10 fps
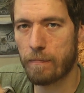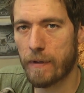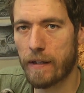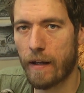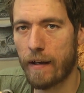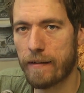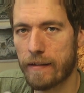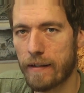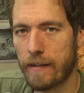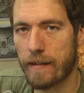
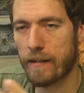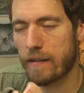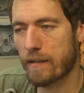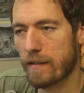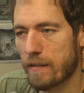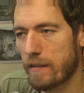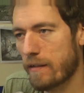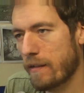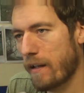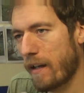P90
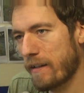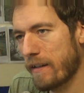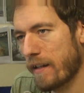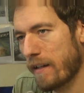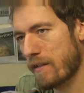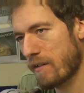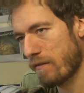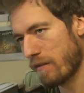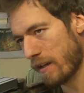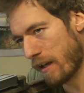idea that
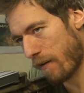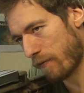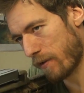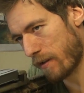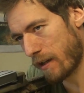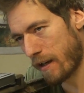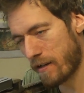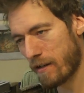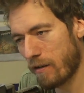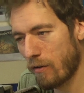you really have the
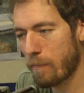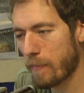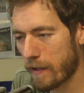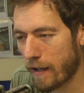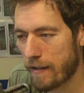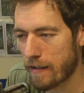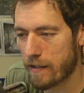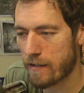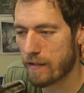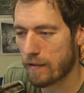classical P90,
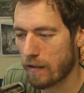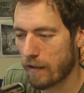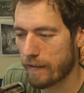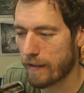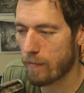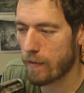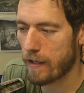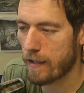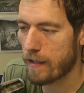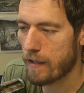let's call it that
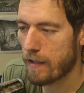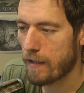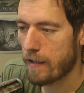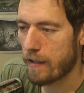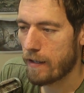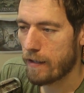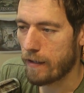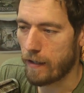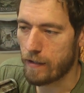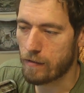way,
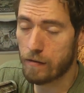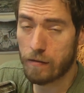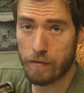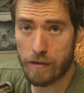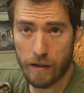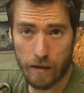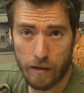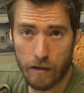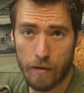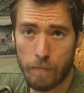then you could consider
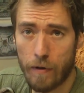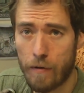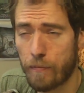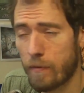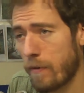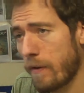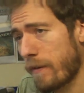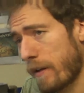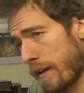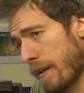the low profile
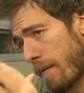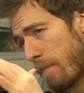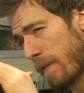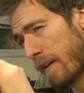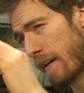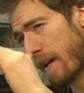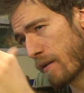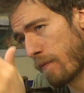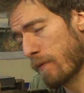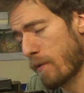one. Then
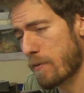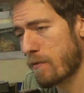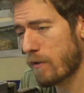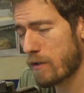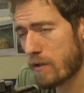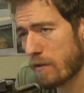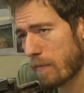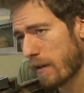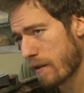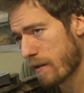less of an obstruction,
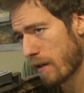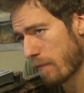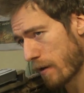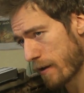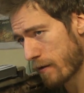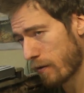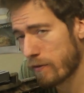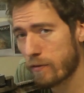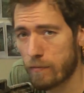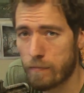but at the same time it's
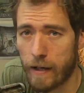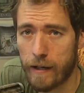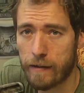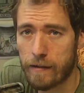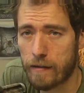not too bad.